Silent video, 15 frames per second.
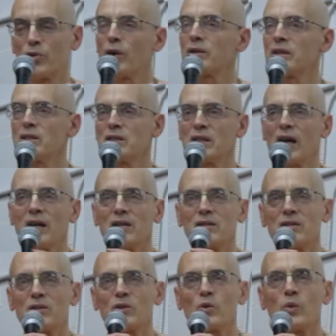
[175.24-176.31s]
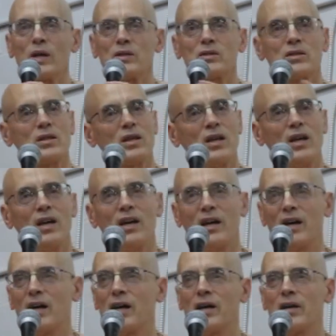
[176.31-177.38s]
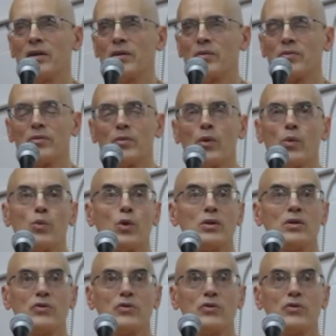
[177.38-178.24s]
brought this science to the West more